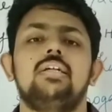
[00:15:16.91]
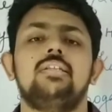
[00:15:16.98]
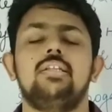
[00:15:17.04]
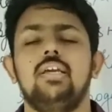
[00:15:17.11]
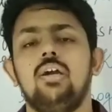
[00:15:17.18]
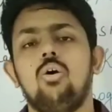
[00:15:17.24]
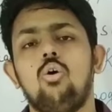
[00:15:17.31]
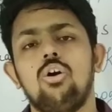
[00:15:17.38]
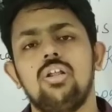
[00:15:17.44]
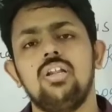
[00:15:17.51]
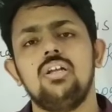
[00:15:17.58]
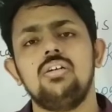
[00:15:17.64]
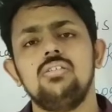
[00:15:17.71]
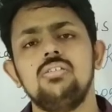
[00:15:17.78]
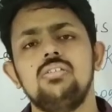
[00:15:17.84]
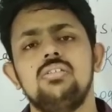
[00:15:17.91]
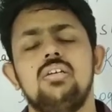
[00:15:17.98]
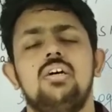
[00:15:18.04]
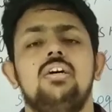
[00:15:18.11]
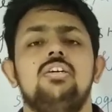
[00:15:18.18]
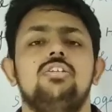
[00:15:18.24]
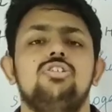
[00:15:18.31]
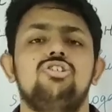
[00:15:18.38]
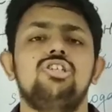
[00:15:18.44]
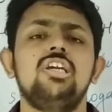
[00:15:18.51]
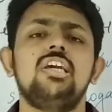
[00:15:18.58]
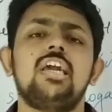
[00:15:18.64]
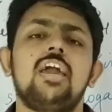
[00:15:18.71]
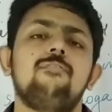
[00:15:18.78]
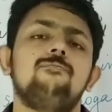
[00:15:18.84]
The ordinals,
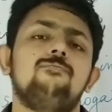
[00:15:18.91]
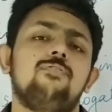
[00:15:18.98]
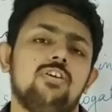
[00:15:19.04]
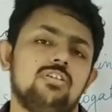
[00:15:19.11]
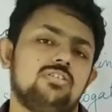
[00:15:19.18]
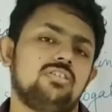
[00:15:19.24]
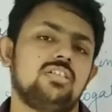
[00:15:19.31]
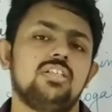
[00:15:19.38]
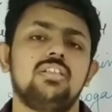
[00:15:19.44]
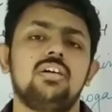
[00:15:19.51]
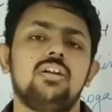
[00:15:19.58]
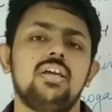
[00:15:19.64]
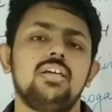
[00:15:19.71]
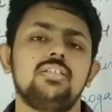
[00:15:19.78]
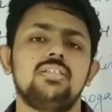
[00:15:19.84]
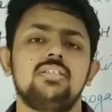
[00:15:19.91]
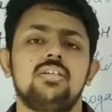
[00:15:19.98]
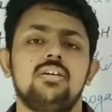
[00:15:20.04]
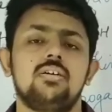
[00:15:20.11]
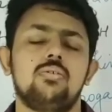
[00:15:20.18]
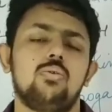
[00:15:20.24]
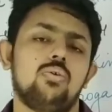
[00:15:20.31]
she came first in the race.